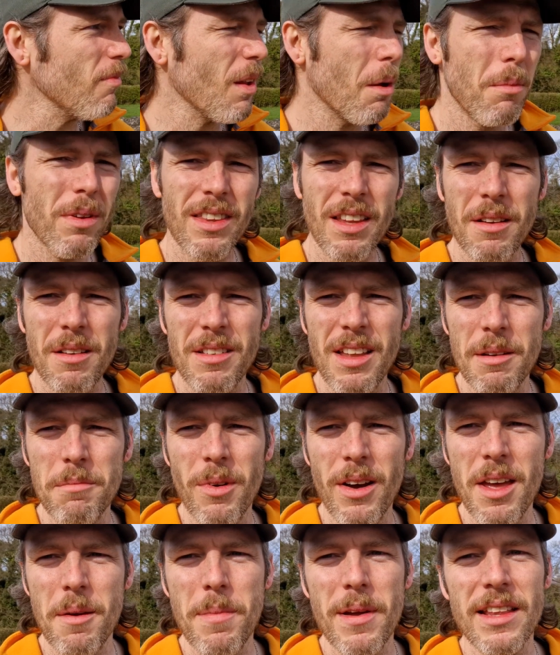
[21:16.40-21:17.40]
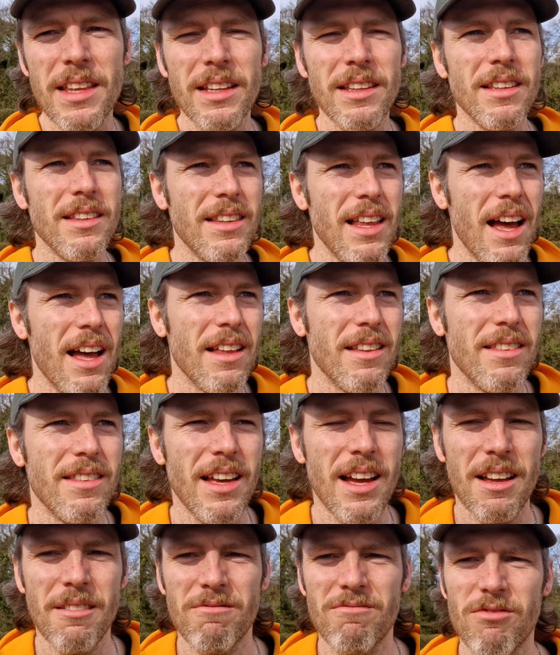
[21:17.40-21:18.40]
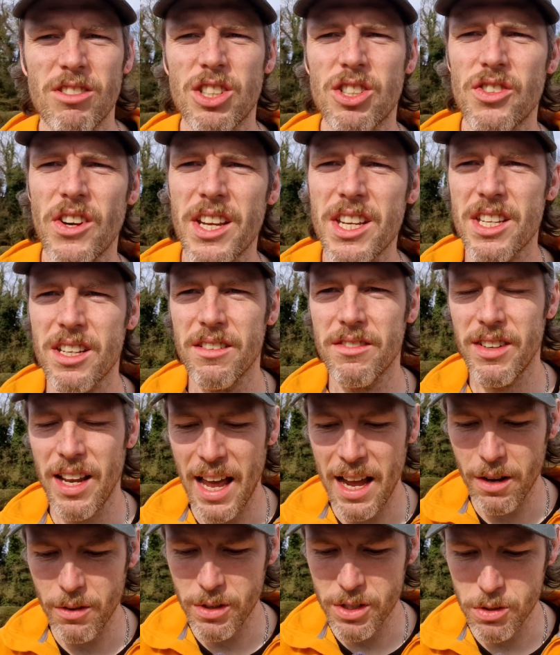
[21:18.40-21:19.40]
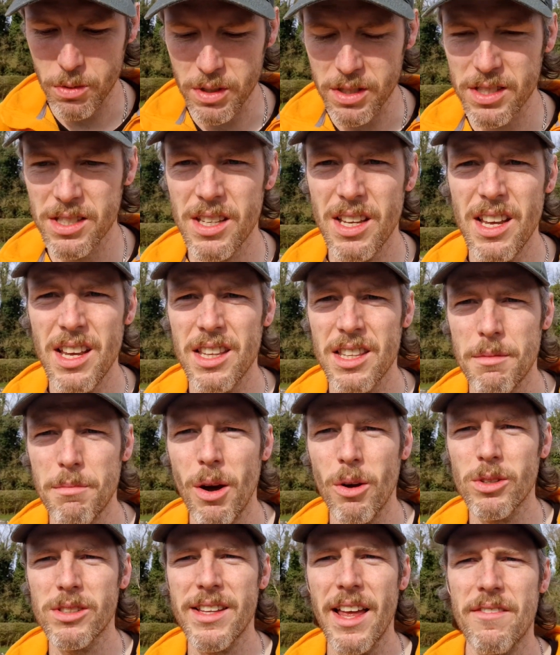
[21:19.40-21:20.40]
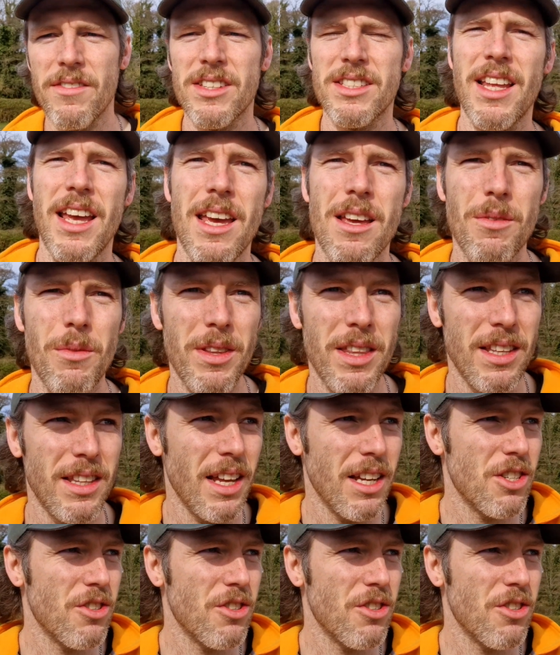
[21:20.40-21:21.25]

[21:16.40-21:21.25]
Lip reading: But in my opinion, that restriction of language was the most devastating within that